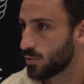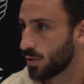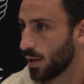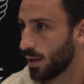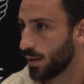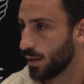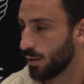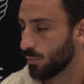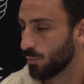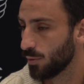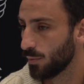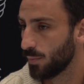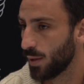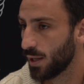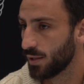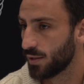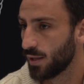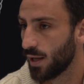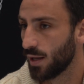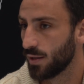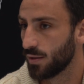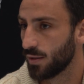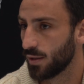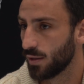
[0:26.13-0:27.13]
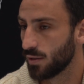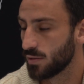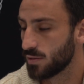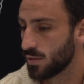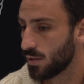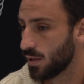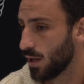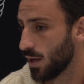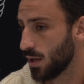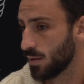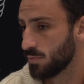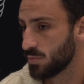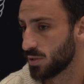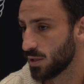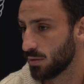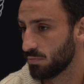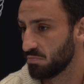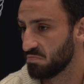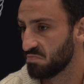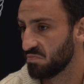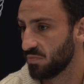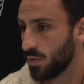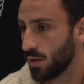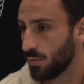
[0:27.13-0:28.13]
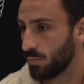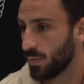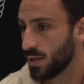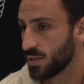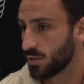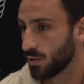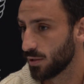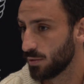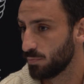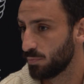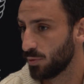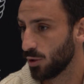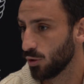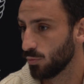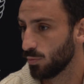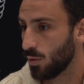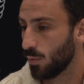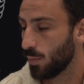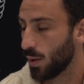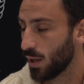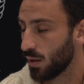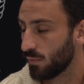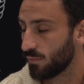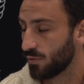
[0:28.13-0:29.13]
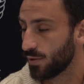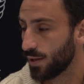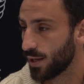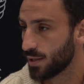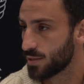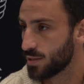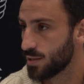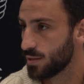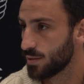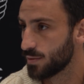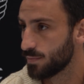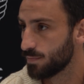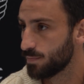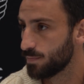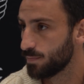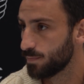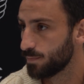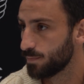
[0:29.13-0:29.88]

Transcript: trying to implement that in these games and, and basically build momentum for next season.